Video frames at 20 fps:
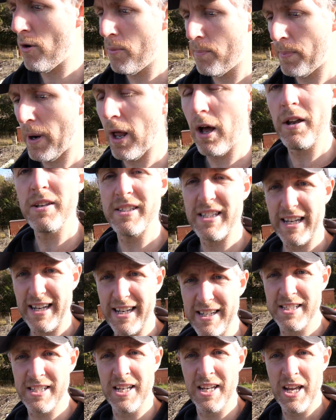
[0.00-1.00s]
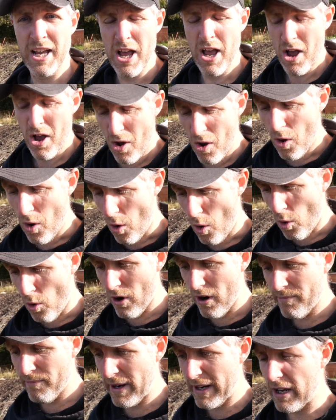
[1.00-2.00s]
planted
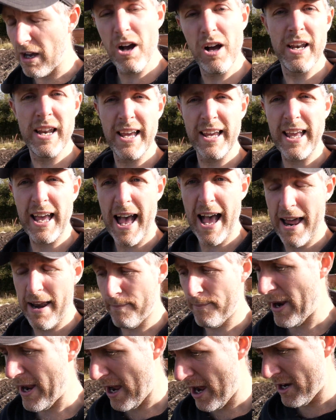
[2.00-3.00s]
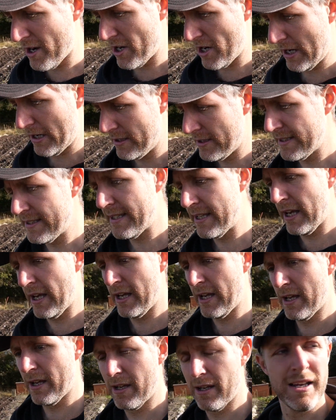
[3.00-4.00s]
all of my garlic and my onions.
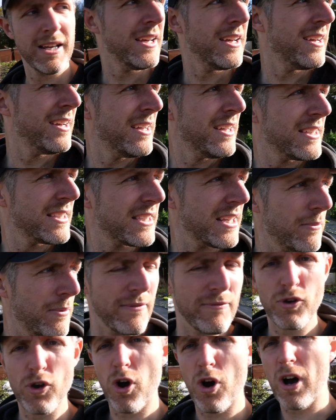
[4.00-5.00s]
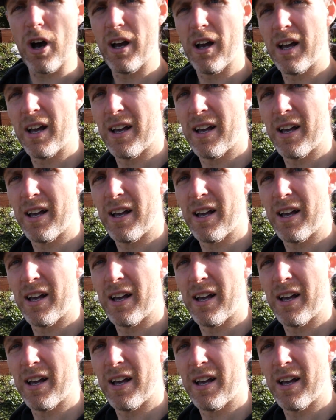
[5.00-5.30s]
So we've got